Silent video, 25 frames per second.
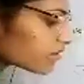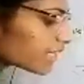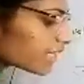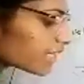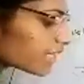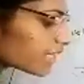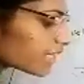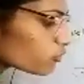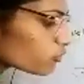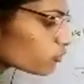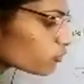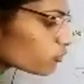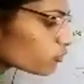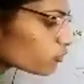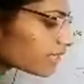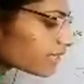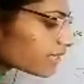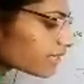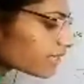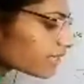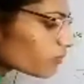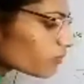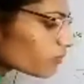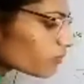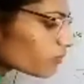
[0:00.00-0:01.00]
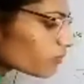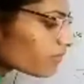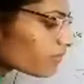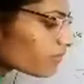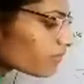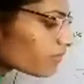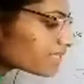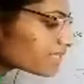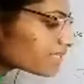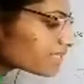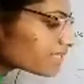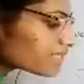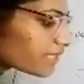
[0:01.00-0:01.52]
into 10 raised to power
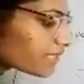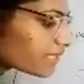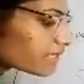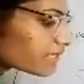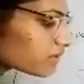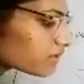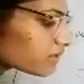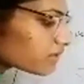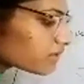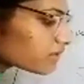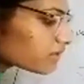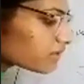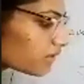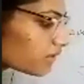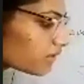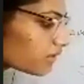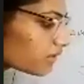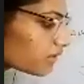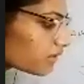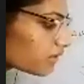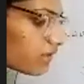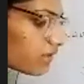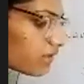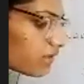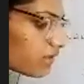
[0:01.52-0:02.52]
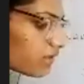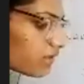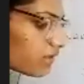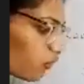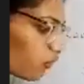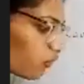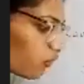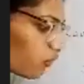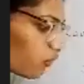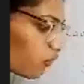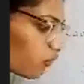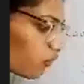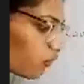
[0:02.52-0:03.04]
minus 10. Or we
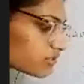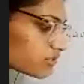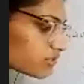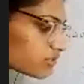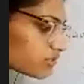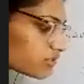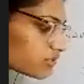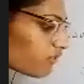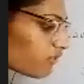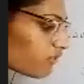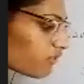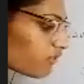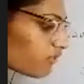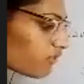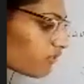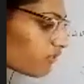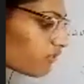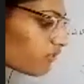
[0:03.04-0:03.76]
can solve it